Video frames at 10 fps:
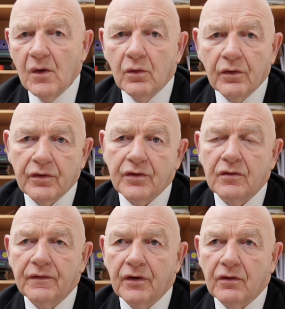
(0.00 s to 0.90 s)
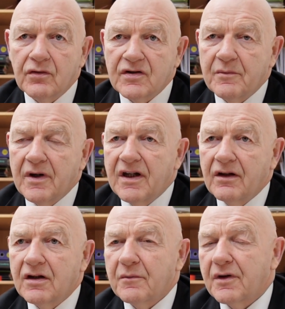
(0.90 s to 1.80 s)
one or two floors,
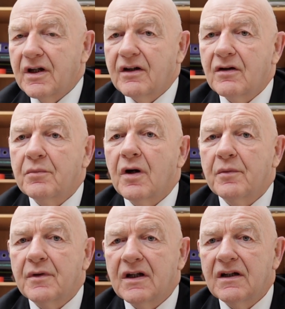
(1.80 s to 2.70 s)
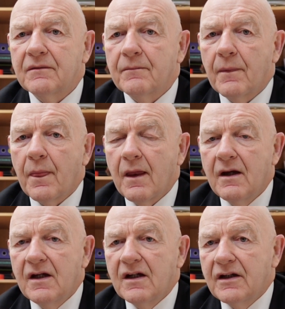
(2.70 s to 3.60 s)
depending on the particular property.
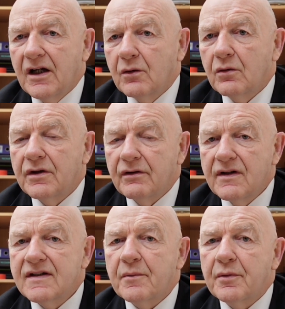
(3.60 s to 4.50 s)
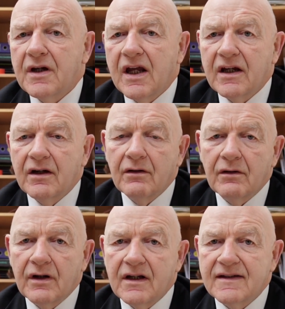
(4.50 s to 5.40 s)
Now, there is a
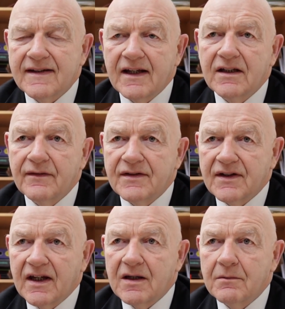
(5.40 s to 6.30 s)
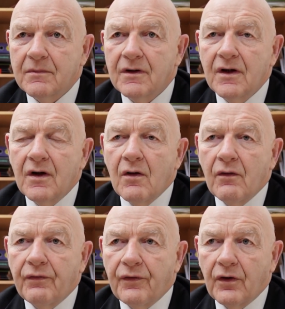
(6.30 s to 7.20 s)
particular incentive scheme
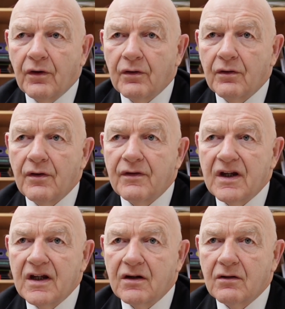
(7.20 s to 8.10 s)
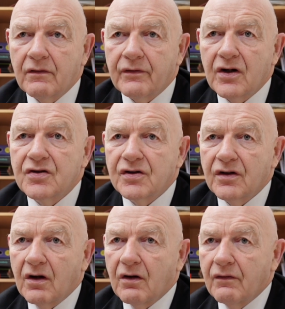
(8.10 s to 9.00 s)
for the
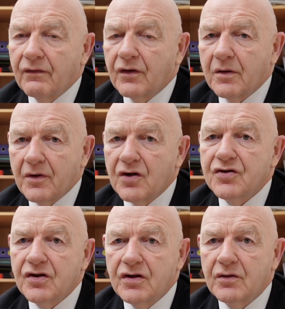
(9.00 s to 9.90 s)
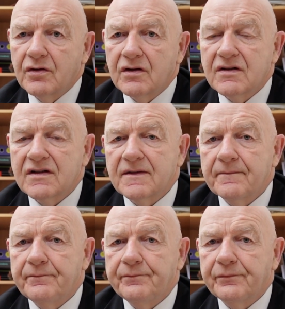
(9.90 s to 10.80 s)
conversion of commercial units
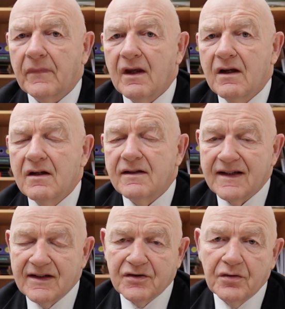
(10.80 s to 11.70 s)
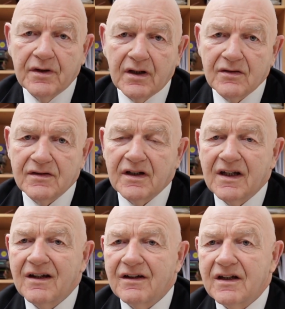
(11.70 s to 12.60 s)
since
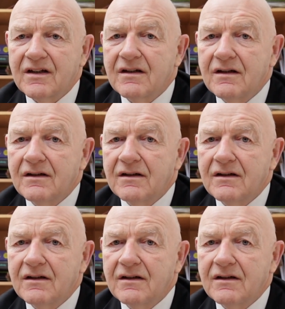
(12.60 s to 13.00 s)
2018